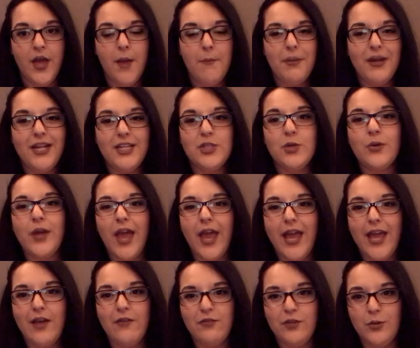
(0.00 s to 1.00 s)
but it's
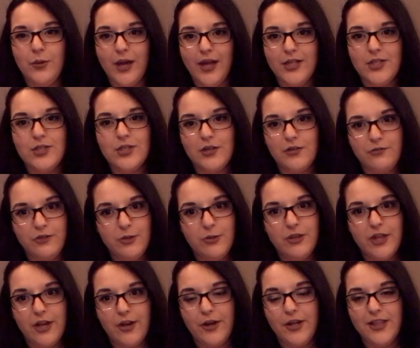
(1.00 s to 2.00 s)
okay if you answer a few
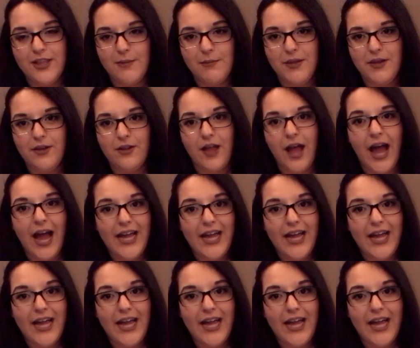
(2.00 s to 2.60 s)
that are in the middle.